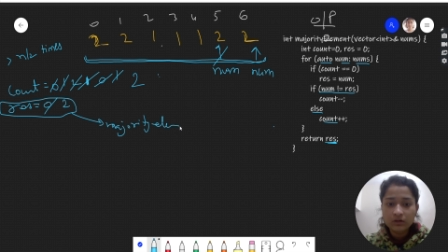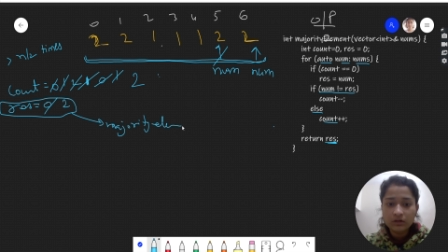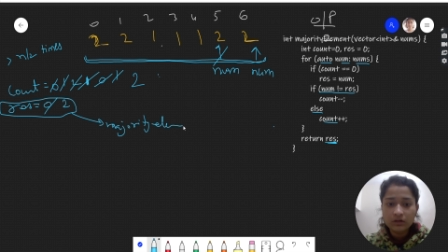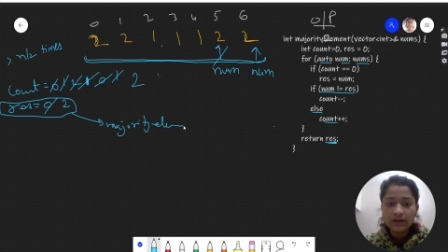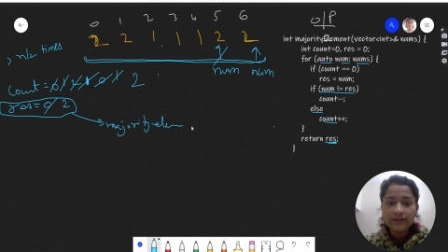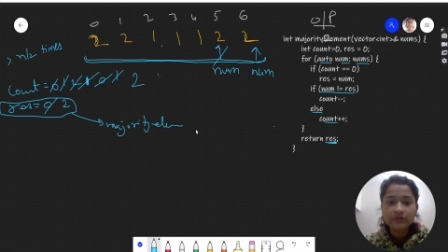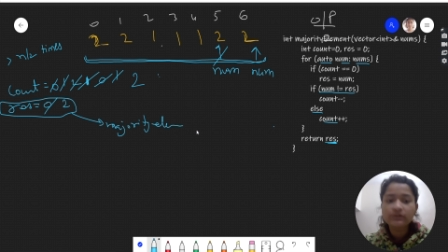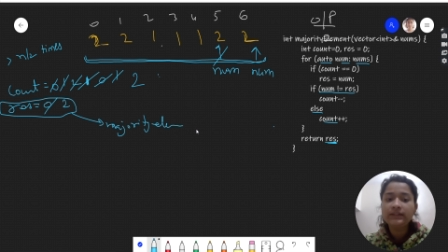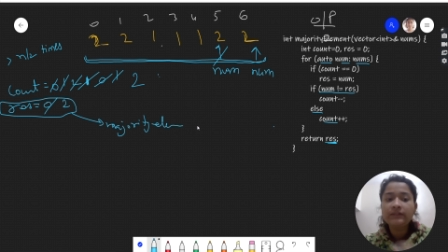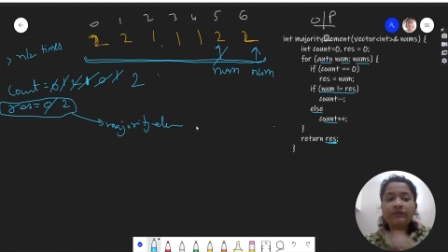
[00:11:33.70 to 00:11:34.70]
Right, so
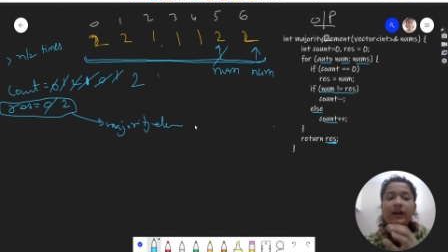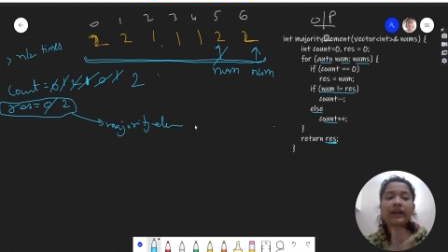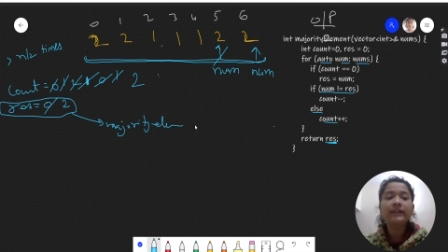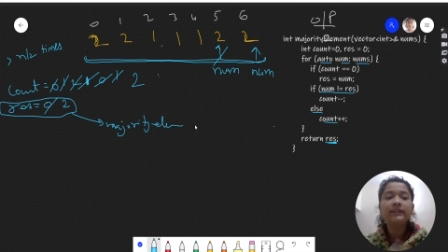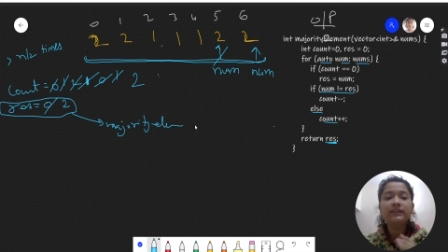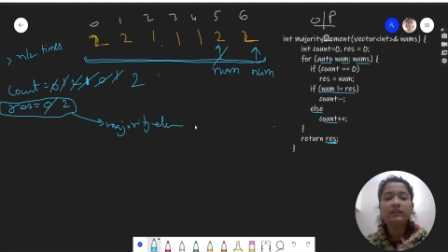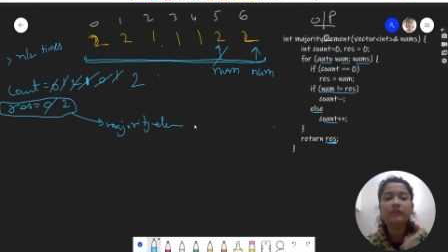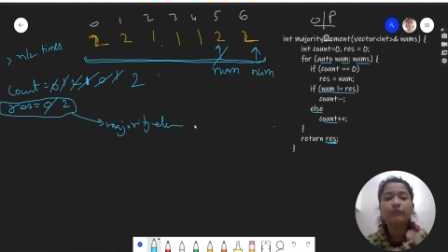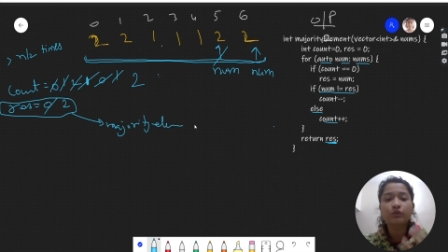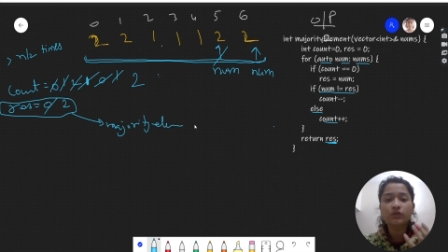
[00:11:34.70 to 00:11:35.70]
see why this
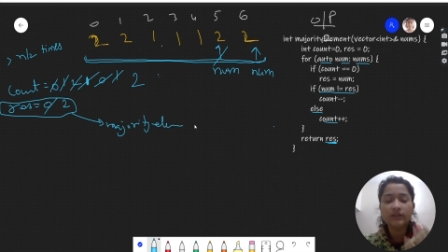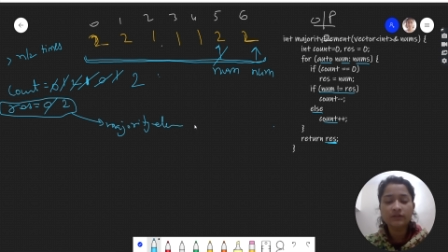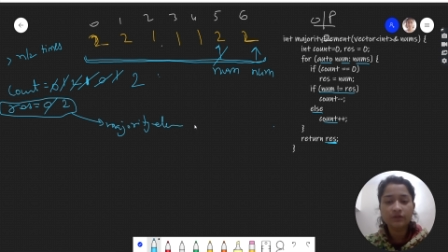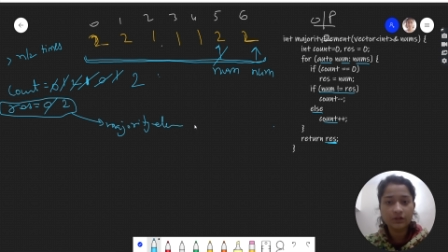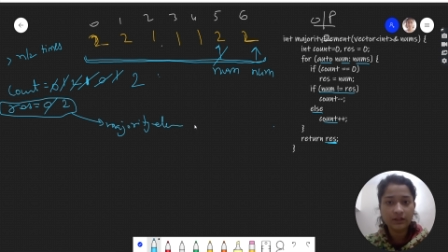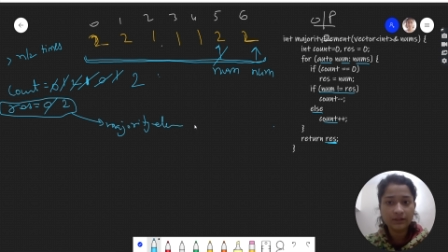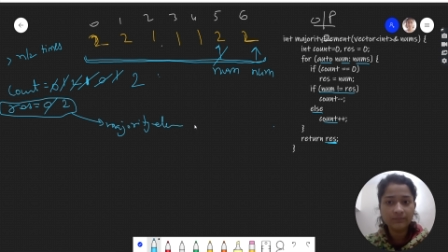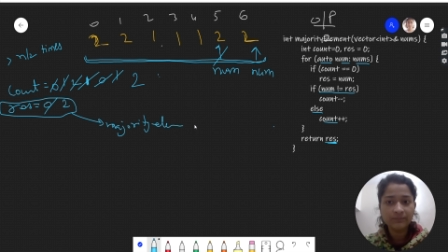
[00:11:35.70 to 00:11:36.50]
approach is working.